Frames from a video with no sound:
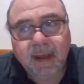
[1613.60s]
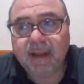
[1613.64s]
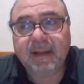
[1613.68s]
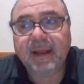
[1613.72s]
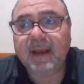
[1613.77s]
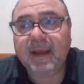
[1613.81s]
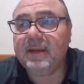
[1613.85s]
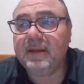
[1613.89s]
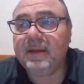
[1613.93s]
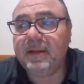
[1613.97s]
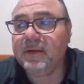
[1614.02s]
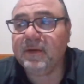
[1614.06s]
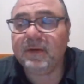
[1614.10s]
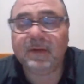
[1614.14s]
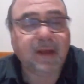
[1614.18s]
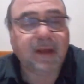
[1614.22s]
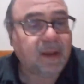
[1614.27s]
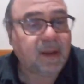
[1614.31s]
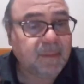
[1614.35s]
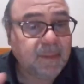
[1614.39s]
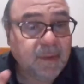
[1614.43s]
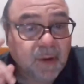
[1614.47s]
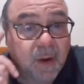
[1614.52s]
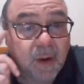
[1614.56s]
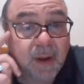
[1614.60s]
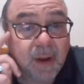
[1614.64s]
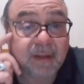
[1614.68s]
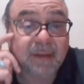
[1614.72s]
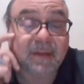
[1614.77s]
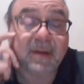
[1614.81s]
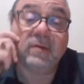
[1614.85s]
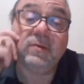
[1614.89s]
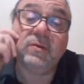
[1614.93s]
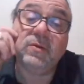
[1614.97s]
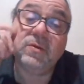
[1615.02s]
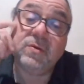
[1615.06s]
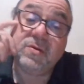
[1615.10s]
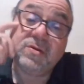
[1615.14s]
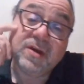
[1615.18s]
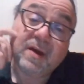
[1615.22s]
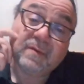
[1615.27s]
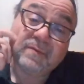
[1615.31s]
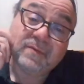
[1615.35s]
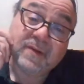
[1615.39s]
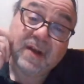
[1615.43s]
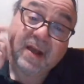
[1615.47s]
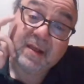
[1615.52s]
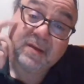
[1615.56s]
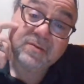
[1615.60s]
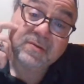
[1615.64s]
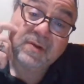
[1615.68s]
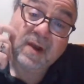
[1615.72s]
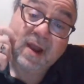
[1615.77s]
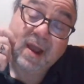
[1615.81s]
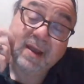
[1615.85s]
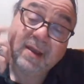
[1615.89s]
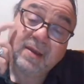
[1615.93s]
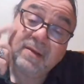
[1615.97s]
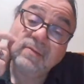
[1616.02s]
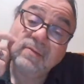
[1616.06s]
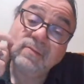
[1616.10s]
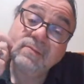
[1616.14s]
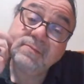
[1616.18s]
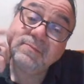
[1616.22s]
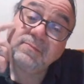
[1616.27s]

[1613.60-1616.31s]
And then they're telling him to go out there and do a job for Alex Wright.